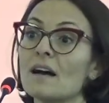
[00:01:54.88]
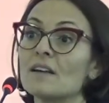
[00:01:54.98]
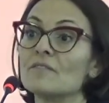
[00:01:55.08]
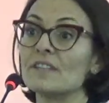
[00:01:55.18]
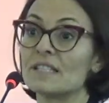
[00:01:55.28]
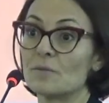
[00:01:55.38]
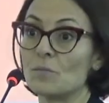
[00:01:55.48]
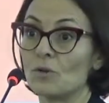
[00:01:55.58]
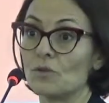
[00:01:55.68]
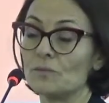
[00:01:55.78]
are
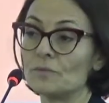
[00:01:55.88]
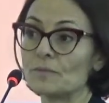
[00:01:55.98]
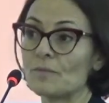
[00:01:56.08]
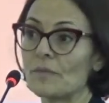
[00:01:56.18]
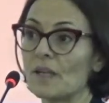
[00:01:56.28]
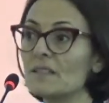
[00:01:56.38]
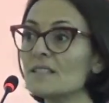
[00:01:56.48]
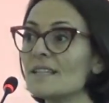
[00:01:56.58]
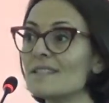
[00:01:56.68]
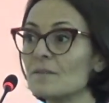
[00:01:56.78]
visible. It
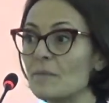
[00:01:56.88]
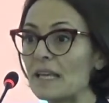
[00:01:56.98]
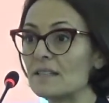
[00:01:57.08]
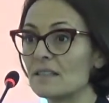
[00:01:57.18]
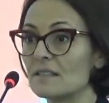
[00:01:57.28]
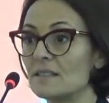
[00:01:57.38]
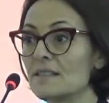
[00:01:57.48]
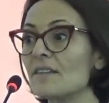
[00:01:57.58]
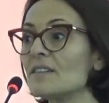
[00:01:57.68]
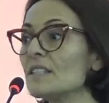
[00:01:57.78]
is estimated that
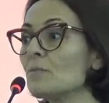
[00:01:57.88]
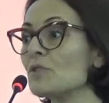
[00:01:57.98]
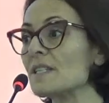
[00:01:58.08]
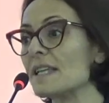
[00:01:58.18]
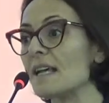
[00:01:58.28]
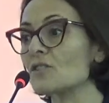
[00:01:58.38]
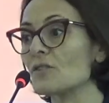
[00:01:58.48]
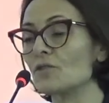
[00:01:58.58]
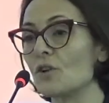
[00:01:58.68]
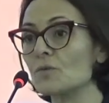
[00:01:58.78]
70%
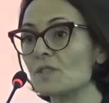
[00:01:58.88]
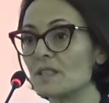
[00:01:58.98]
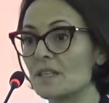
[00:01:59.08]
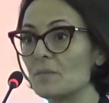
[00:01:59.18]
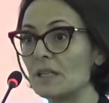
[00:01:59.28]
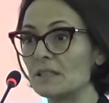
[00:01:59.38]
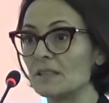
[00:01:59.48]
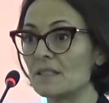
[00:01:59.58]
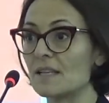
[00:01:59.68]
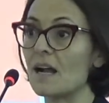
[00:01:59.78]
of those
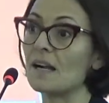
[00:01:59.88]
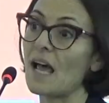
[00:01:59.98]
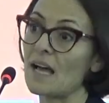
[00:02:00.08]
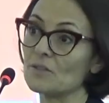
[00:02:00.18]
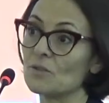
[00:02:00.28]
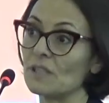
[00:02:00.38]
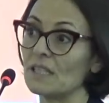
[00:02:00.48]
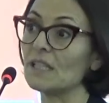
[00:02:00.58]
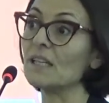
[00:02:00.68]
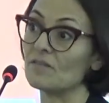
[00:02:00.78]
disabilities are
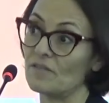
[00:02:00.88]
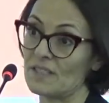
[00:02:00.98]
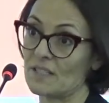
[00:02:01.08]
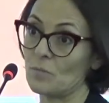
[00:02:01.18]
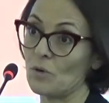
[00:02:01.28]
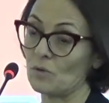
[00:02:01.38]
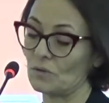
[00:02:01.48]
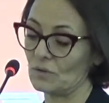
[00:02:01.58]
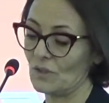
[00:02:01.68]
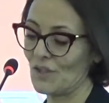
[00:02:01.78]
actually invisible.
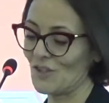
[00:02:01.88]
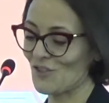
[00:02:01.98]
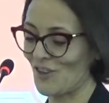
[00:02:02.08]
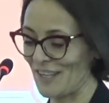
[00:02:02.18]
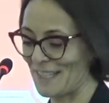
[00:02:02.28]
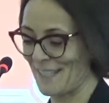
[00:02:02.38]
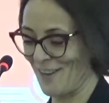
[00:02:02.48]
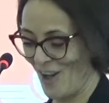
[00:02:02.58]
So it's a